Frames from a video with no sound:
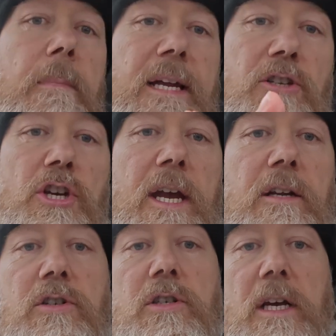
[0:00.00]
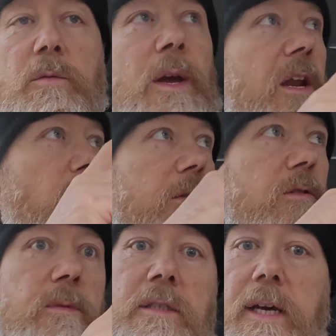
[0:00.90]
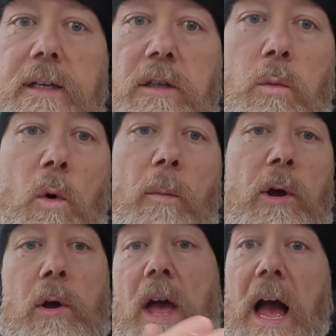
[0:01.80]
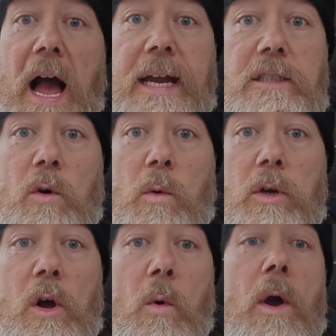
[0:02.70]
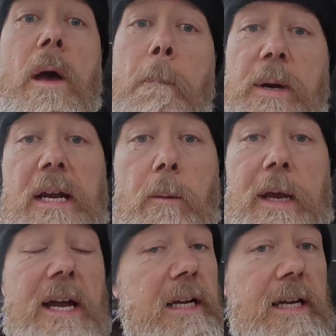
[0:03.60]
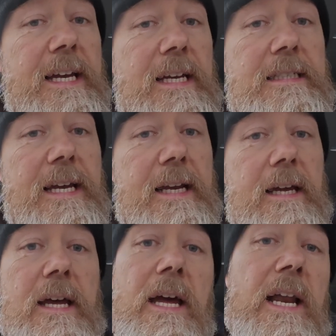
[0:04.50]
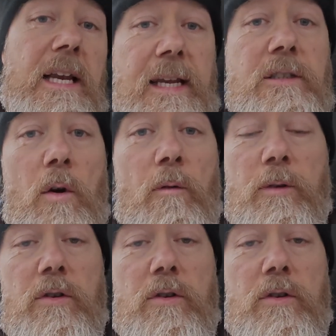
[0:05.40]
might change as we get away from the side of the wall here. I don't know. But anyway, like I said, let's go for a